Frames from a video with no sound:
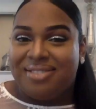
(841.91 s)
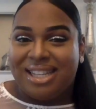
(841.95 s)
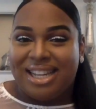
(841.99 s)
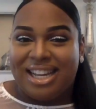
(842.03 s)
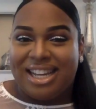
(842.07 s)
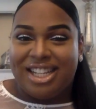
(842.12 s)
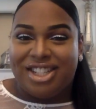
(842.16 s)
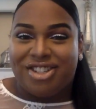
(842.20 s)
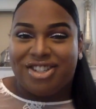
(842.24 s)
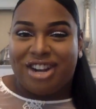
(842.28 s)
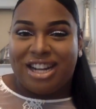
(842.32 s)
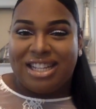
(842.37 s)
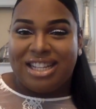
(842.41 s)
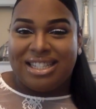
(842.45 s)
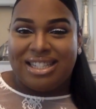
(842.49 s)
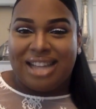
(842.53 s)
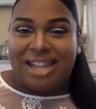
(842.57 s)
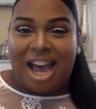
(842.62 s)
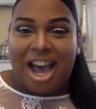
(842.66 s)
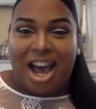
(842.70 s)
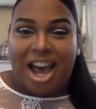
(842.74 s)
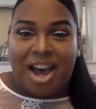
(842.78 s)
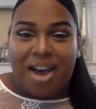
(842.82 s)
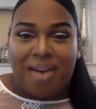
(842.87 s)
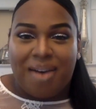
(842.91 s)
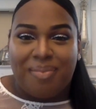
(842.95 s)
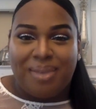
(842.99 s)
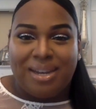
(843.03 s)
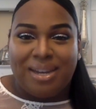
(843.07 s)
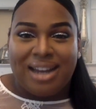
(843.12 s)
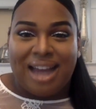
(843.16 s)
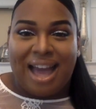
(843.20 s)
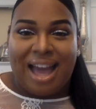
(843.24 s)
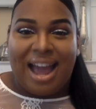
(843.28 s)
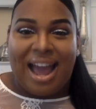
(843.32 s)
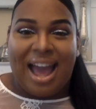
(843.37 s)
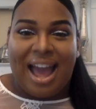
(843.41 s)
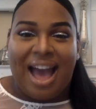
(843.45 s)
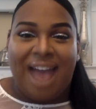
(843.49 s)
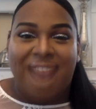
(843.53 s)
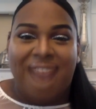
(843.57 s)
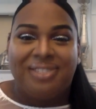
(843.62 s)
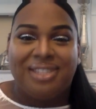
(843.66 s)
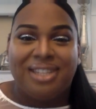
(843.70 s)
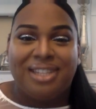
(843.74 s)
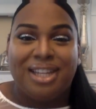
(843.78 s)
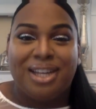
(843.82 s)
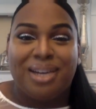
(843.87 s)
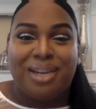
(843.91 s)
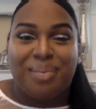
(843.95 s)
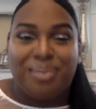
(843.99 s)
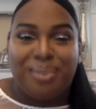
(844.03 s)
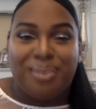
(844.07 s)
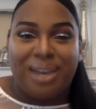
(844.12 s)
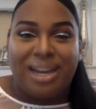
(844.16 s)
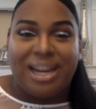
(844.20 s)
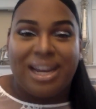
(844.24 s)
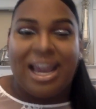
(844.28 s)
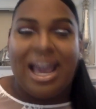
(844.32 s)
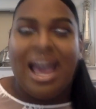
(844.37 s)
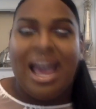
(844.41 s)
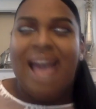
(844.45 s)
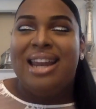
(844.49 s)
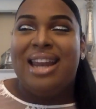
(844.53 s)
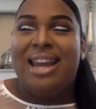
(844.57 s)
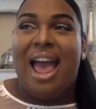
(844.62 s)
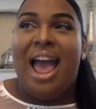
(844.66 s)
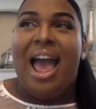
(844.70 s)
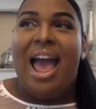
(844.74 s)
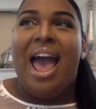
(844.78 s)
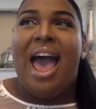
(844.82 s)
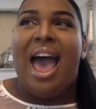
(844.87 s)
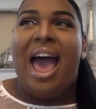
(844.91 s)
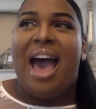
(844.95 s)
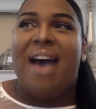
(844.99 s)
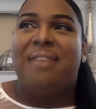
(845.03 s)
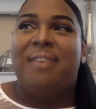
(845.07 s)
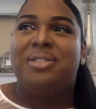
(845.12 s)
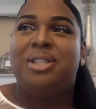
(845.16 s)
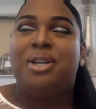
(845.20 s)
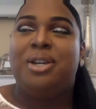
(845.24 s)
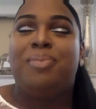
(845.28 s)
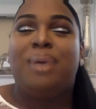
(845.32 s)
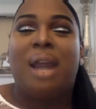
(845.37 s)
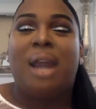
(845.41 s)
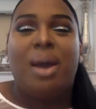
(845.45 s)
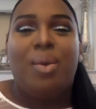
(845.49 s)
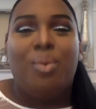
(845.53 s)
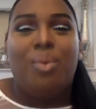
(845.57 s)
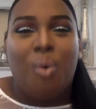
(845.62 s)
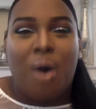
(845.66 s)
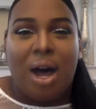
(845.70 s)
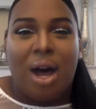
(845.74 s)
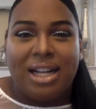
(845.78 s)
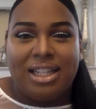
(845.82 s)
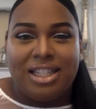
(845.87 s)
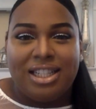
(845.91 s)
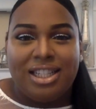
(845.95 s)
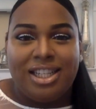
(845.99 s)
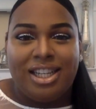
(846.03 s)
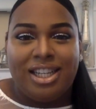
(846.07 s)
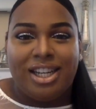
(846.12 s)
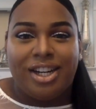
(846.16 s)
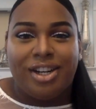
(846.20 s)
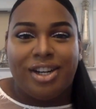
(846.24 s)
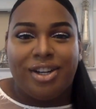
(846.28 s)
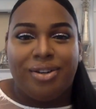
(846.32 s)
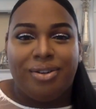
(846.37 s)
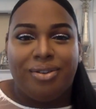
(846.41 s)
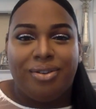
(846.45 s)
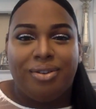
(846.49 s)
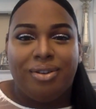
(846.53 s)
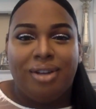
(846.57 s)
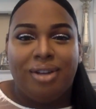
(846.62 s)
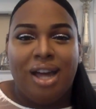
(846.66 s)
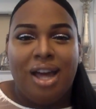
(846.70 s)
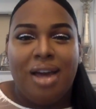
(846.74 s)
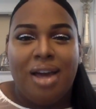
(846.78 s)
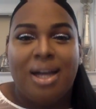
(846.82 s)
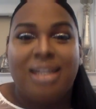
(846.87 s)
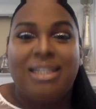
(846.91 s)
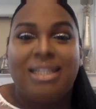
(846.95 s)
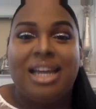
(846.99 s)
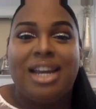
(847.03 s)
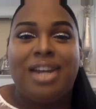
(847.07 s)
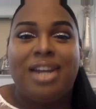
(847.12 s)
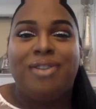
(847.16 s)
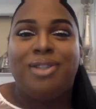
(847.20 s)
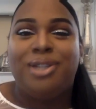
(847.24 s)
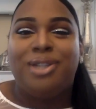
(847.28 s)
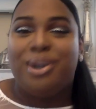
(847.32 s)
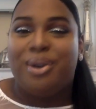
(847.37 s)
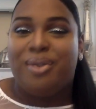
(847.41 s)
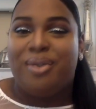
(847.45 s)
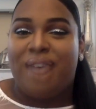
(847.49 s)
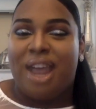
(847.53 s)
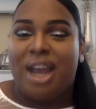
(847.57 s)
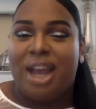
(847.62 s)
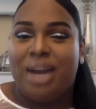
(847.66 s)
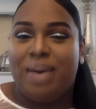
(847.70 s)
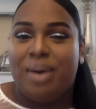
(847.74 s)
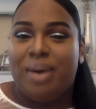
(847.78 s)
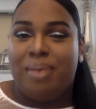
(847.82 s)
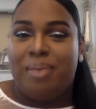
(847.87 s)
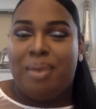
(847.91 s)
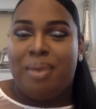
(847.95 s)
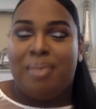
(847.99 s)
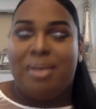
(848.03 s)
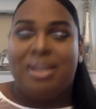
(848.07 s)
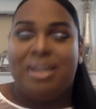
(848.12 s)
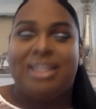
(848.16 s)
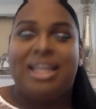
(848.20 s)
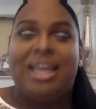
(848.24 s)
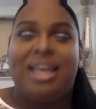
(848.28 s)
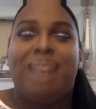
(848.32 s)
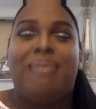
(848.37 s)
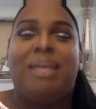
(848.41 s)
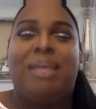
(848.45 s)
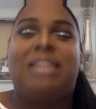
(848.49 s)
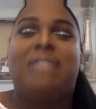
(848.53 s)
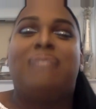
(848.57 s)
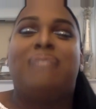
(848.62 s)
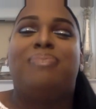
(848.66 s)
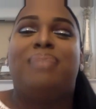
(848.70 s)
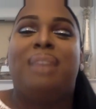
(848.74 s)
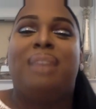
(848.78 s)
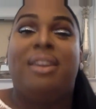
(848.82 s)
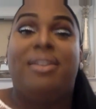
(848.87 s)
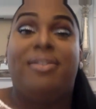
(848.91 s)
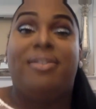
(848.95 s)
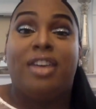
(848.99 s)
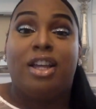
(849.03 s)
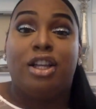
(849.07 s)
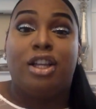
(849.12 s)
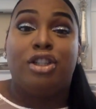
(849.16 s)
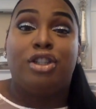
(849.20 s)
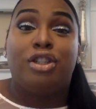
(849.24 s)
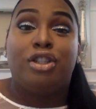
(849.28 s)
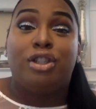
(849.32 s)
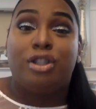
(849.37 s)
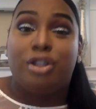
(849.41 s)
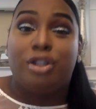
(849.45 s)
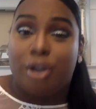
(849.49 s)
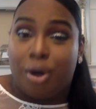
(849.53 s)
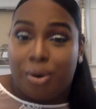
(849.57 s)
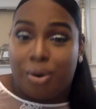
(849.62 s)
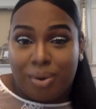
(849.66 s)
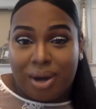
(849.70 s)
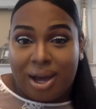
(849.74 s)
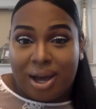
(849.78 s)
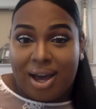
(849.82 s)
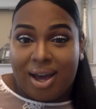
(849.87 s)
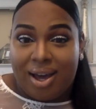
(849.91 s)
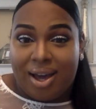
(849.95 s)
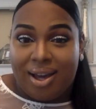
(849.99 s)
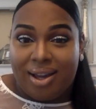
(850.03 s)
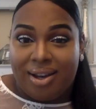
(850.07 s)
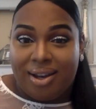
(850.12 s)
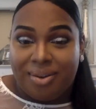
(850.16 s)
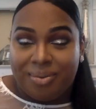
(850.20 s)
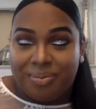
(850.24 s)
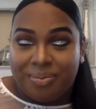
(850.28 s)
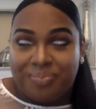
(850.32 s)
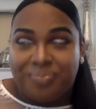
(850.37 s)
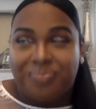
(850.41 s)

to get dressed up and I have to look pretty. Not have to, but I want to. Because I don't do it for anyone but myself. It makes me feel so good,